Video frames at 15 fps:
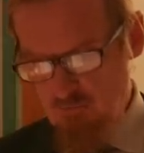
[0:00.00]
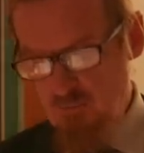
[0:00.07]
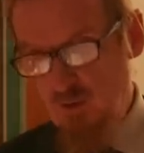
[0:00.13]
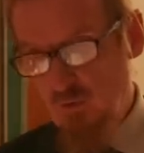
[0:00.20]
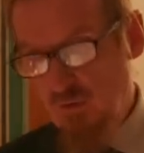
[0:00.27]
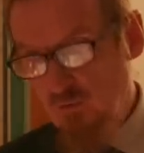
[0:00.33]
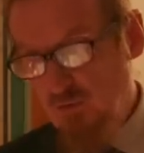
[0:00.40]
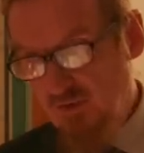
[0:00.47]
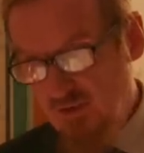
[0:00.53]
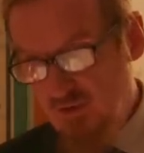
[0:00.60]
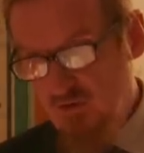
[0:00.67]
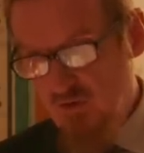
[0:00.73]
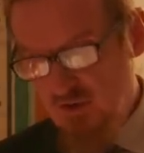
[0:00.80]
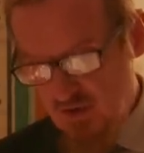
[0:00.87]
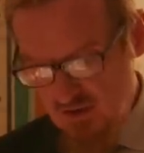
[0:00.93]
But we will need
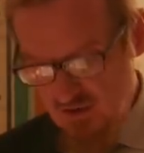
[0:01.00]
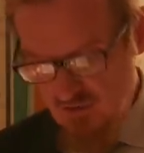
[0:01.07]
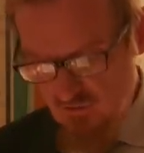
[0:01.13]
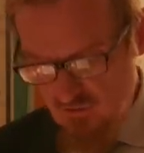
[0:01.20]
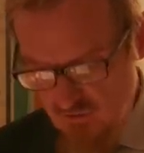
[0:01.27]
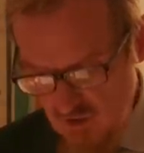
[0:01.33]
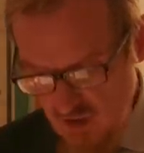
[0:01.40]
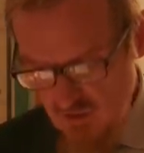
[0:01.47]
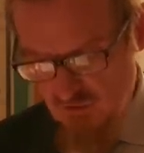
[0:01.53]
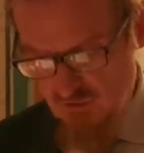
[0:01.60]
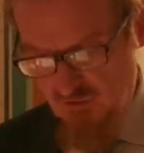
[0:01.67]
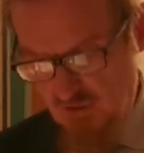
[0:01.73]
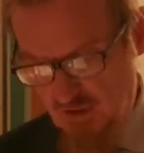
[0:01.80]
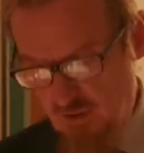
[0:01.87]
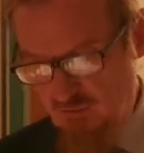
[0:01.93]
to take a further
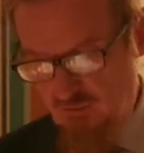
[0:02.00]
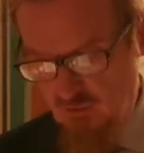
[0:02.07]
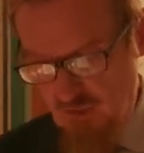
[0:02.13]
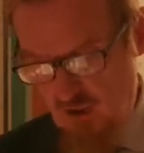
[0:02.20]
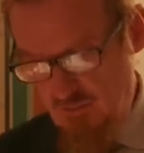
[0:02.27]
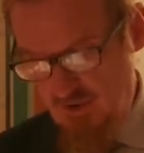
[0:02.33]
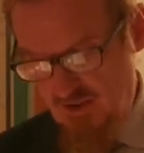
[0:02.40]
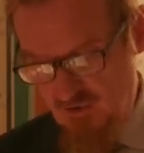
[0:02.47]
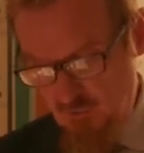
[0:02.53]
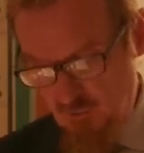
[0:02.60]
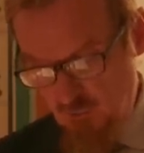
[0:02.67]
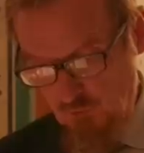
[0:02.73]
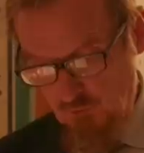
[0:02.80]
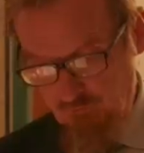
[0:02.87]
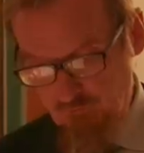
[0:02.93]
step for our
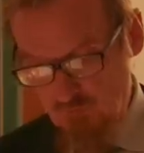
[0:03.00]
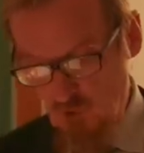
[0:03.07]
Majnun,